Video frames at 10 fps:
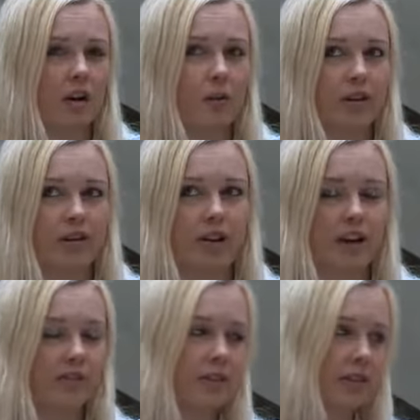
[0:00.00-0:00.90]
whether you
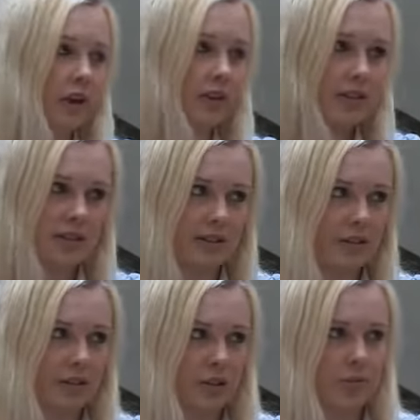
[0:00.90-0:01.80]
have the hosting
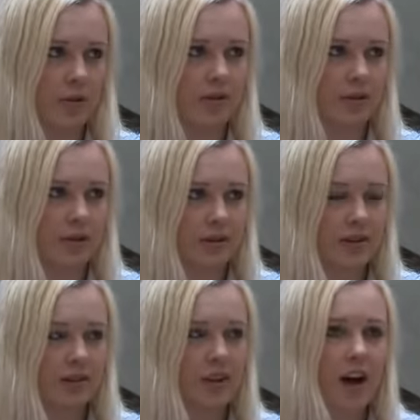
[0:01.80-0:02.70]
solution to be able to do it
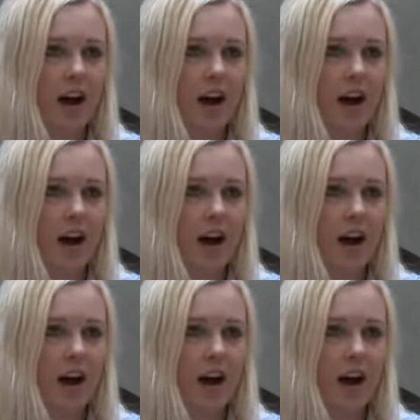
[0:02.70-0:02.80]
yourself.